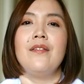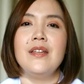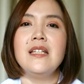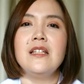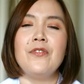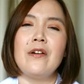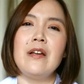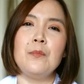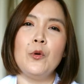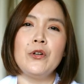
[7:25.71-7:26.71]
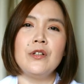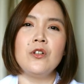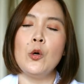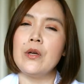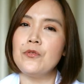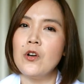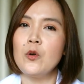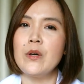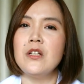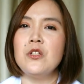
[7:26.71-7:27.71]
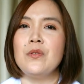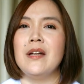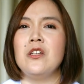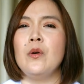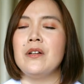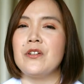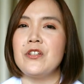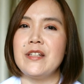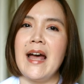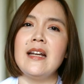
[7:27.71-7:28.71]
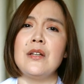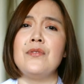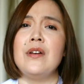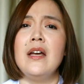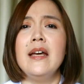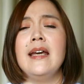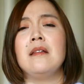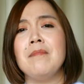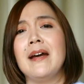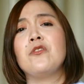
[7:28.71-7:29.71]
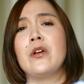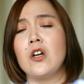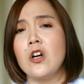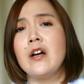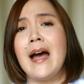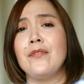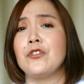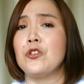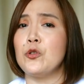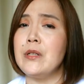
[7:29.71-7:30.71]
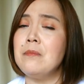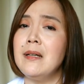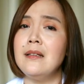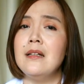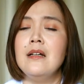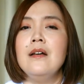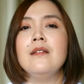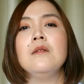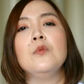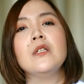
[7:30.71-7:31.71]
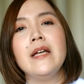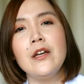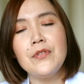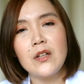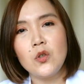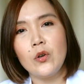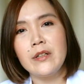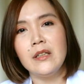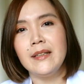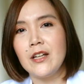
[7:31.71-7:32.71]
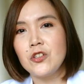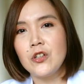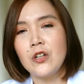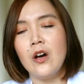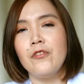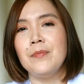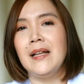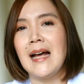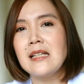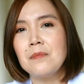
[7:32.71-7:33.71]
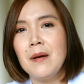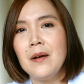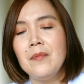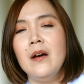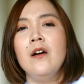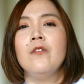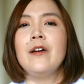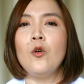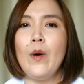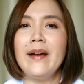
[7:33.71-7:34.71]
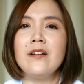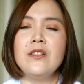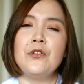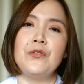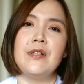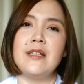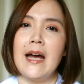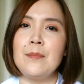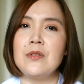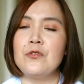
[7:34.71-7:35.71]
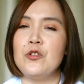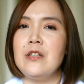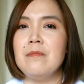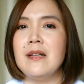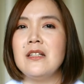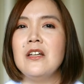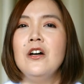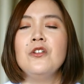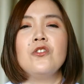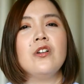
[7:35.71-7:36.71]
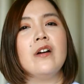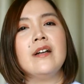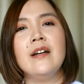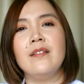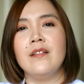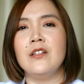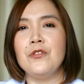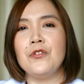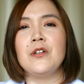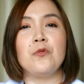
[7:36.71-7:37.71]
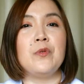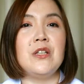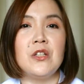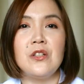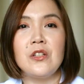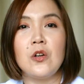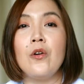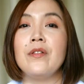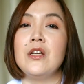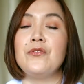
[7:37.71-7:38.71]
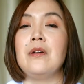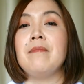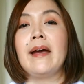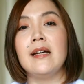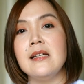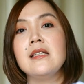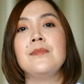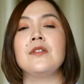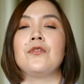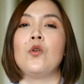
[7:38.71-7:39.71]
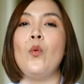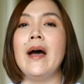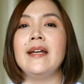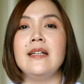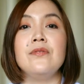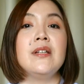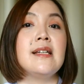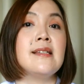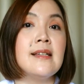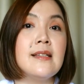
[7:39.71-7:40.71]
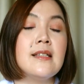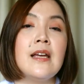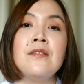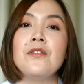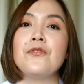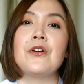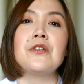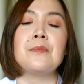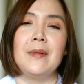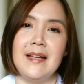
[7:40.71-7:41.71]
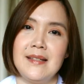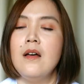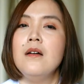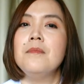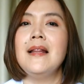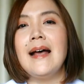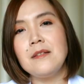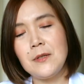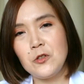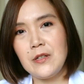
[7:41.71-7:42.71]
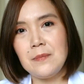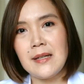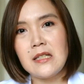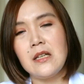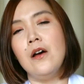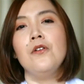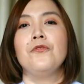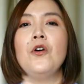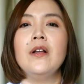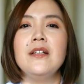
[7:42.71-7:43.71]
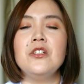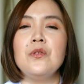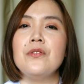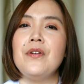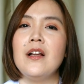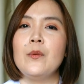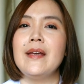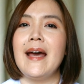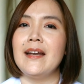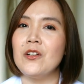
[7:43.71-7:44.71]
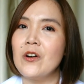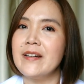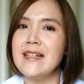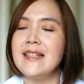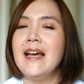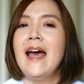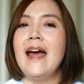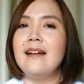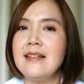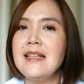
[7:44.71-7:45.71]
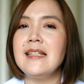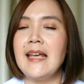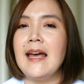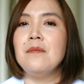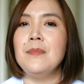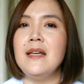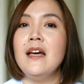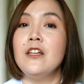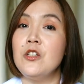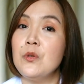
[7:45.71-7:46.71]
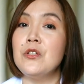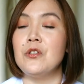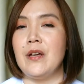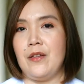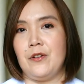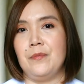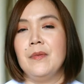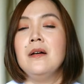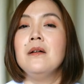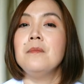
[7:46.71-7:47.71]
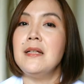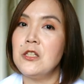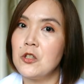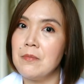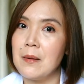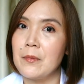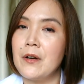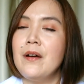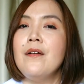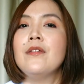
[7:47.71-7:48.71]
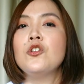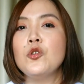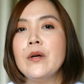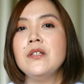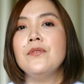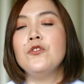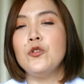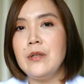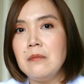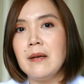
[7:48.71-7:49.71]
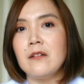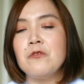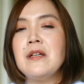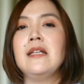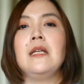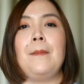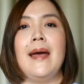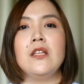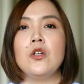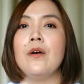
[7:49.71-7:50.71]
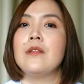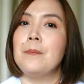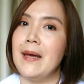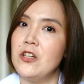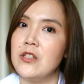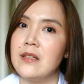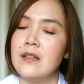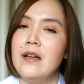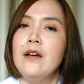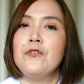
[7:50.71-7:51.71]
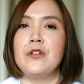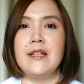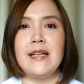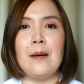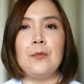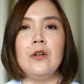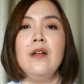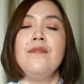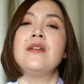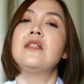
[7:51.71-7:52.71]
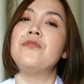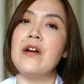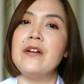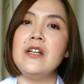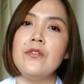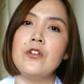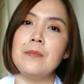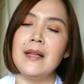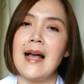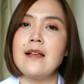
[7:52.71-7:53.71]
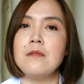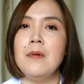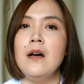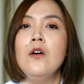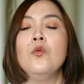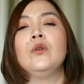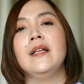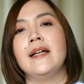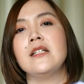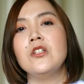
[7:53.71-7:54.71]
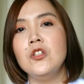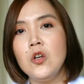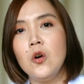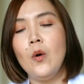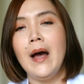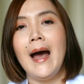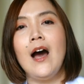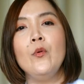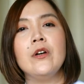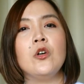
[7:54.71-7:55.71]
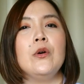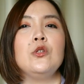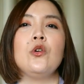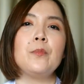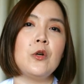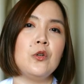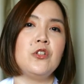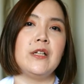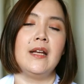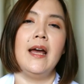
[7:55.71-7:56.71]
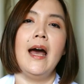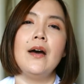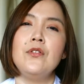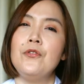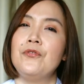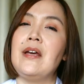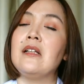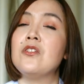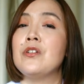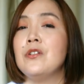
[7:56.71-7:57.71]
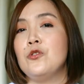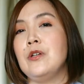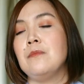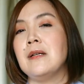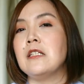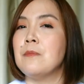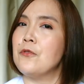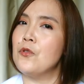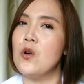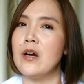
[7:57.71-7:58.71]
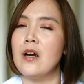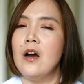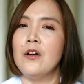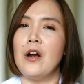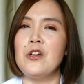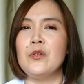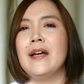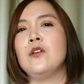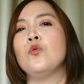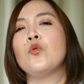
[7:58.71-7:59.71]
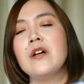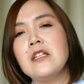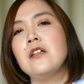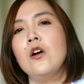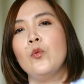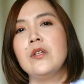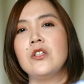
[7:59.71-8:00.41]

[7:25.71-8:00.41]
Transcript: This is very important going forward so that you understand if it might recur after treatment. The multifactorial nature of melasma requires different types of treatments to target the different reasons or the different mechanisms for why it even exists in the first place. Melasma treatments fall into the following categories, and these can be used together. Please remember, the choice of treatment really depends on the patient. For example, the severity of your melasma would let us know how we are going to approach it. Have you failed certain treatments before? Are you getting worse with